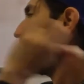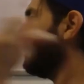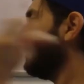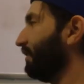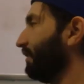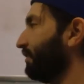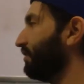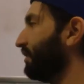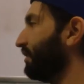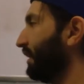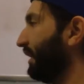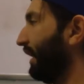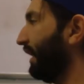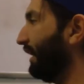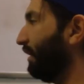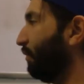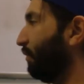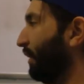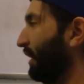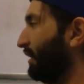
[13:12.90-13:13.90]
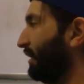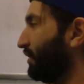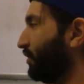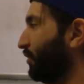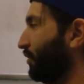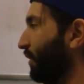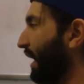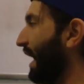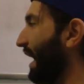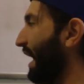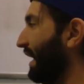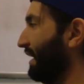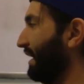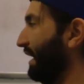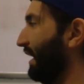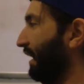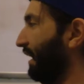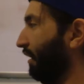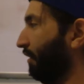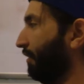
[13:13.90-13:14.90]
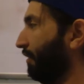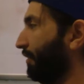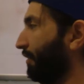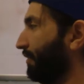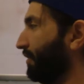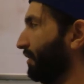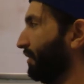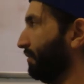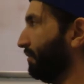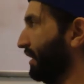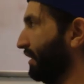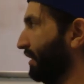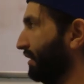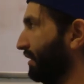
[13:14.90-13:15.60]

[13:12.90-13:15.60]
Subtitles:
else? Any way to add health to me?